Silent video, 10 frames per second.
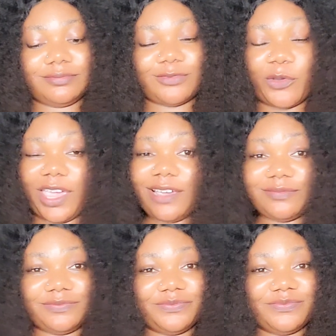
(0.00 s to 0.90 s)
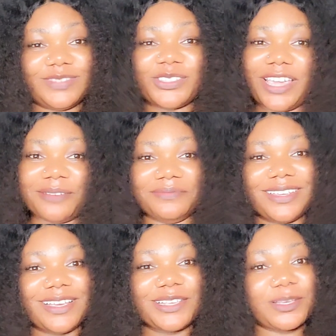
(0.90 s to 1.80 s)
Okay, so yeah,
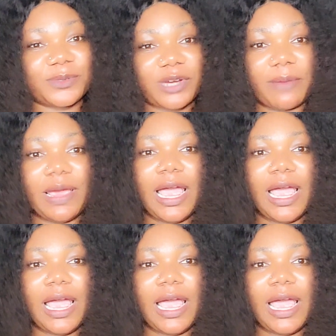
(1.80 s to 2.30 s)
subscribe.